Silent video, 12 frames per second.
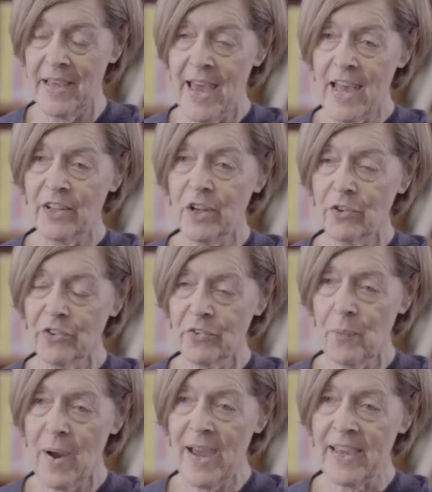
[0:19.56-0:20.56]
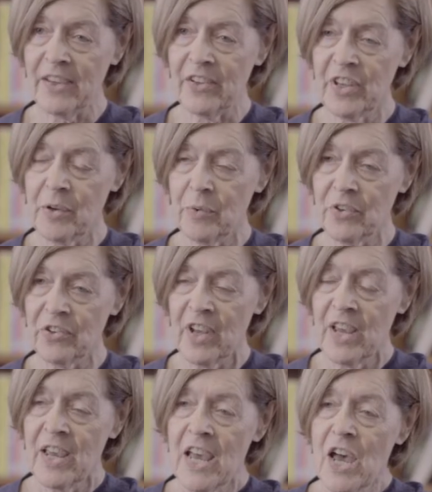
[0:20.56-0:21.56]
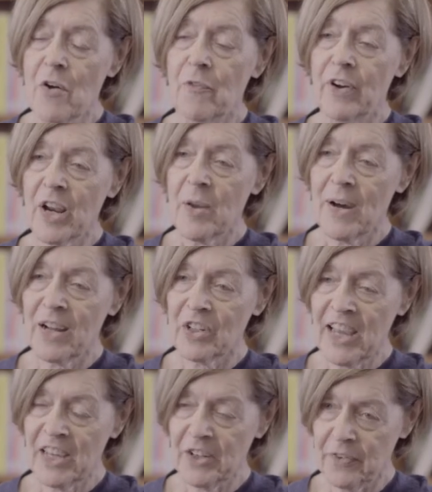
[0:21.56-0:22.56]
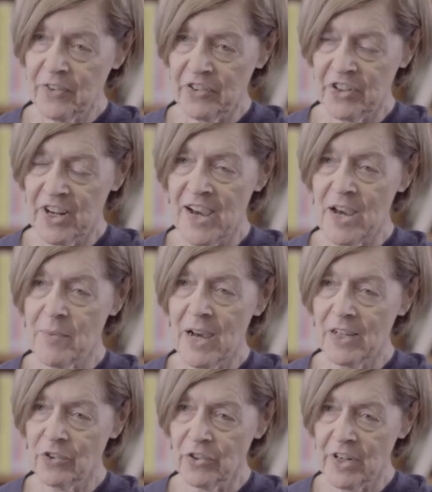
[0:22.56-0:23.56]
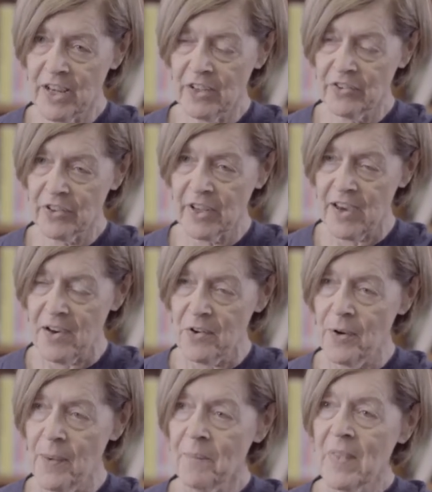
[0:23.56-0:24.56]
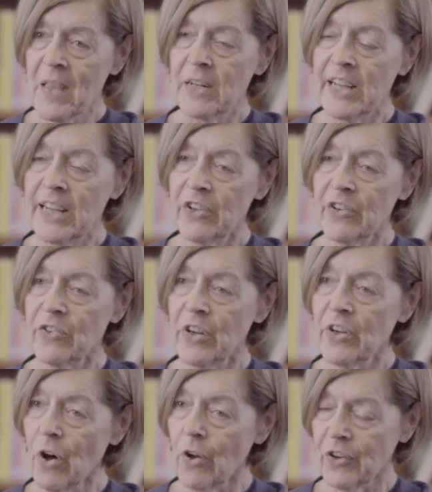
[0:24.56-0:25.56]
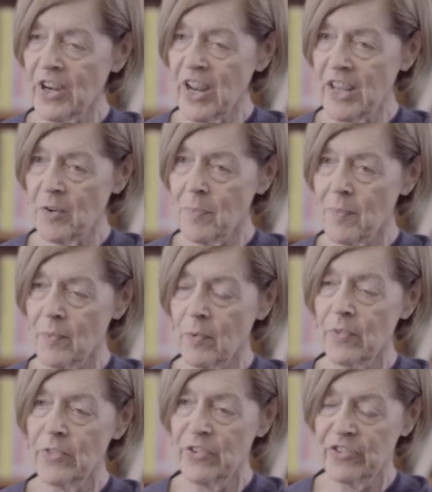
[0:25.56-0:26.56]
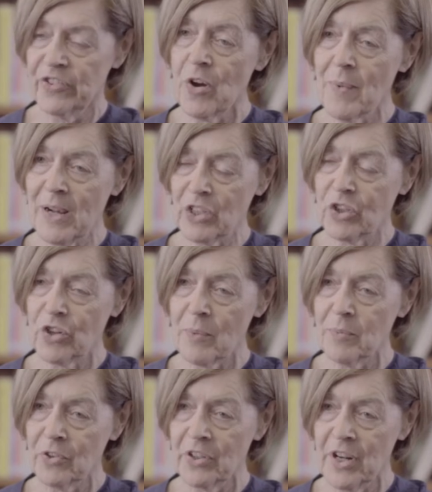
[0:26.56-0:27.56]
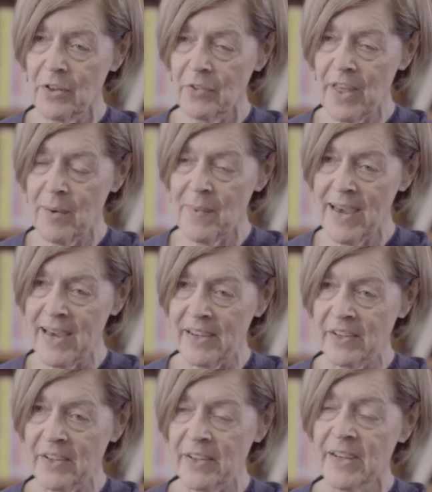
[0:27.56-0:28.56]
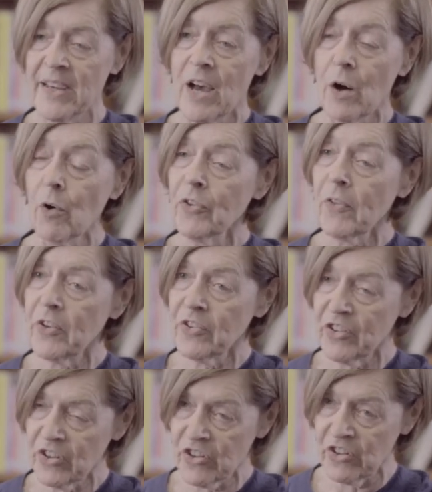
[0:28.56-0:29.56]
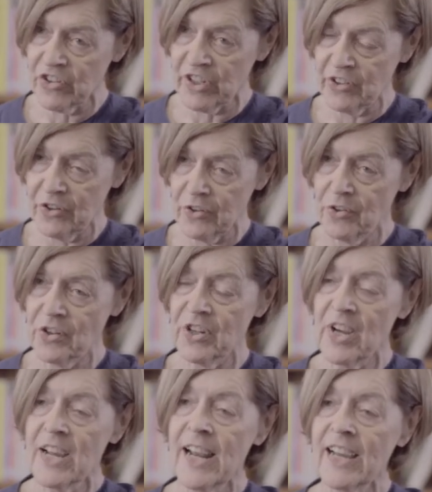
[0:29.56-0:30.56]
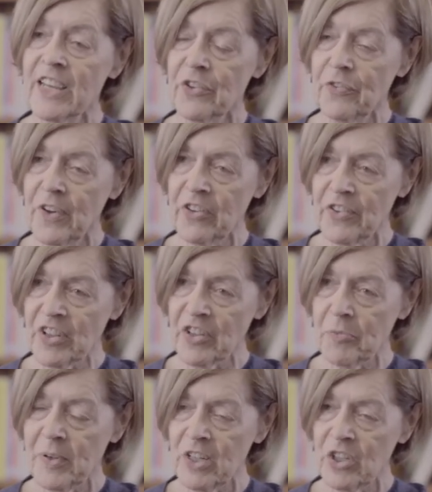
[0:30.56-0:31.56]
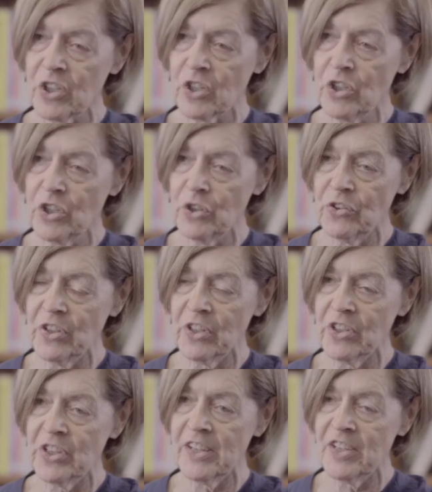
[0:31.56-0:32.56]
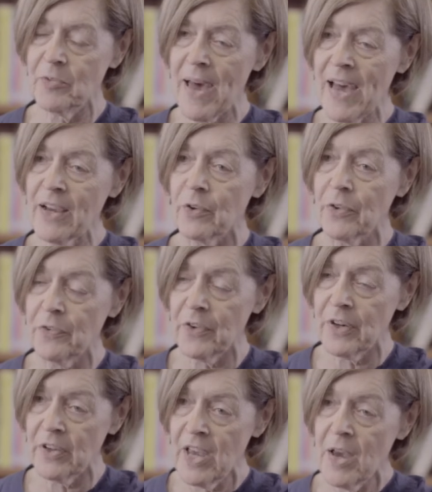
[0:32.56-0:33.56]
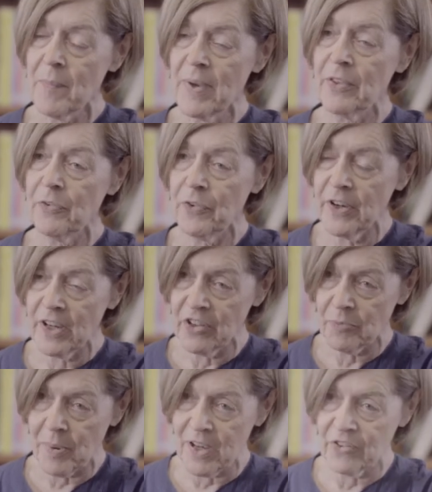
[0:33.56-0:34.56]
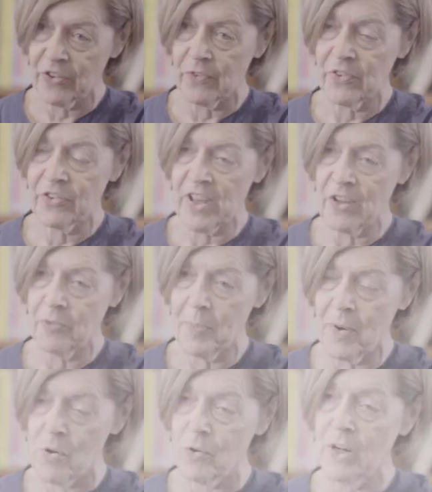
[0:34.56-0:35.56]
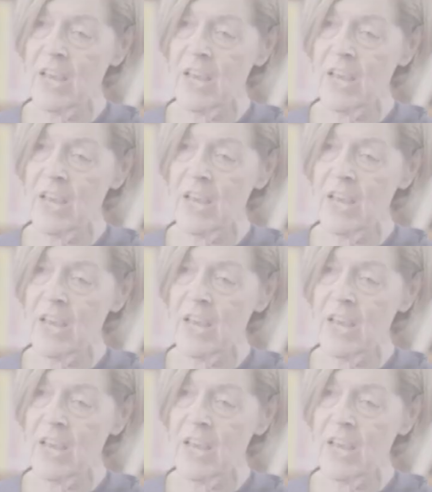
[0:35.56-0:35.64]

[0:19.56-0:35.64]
In lots of ways, he was very much ahead of his time. A hundred years ago, leaders did not take so much trouble to know their men. Also the decisions he took, like his first expedition choosing to turn his back on the fur, being the first person of the South Pole